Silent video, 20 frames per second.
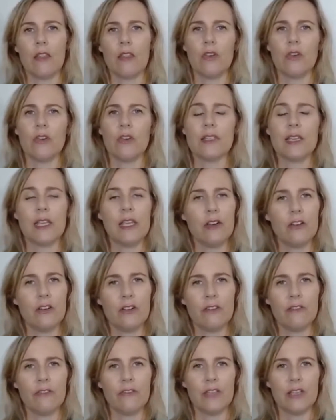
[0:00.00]
are those
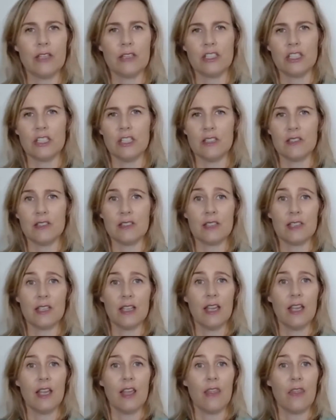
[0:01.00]
ear infections
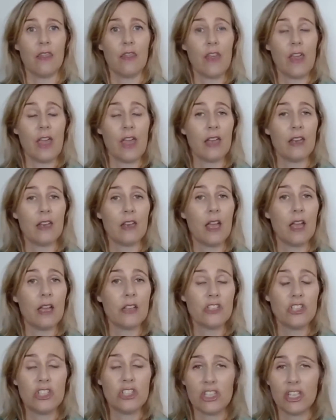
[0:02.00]
that
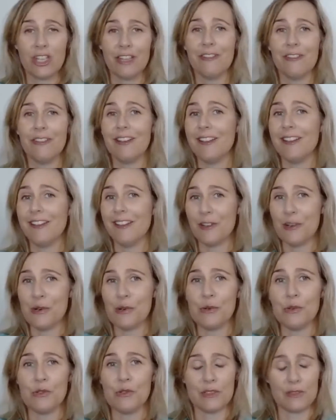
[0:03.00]
are generally
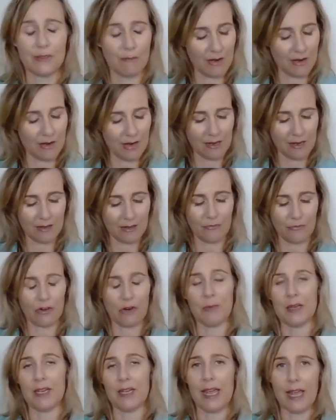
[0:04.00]
caused either
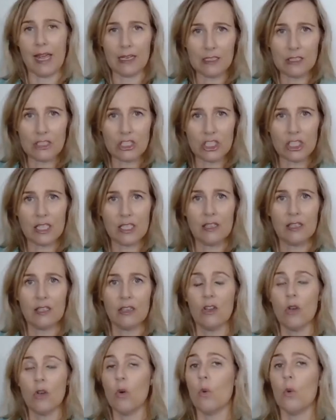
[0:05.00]
from an allergy
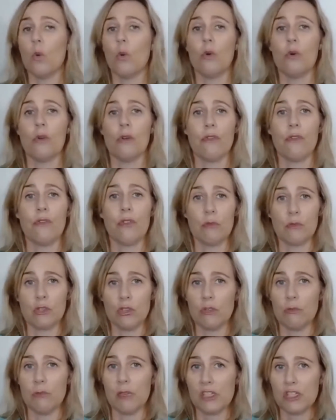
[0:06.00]
or from
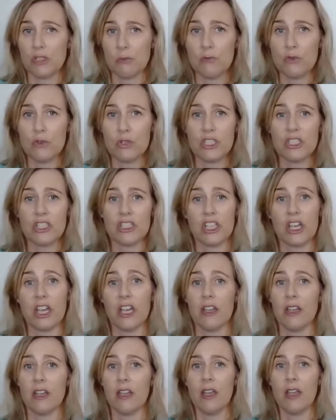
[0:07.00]
too much
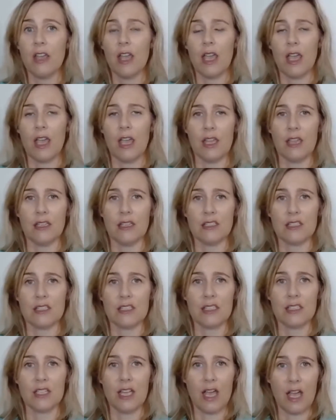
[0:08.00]
moisture. And
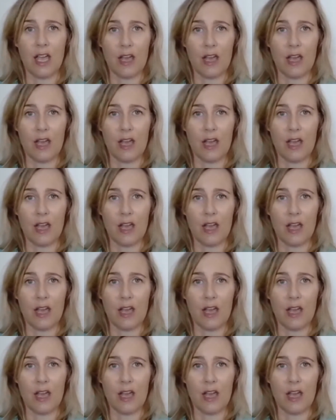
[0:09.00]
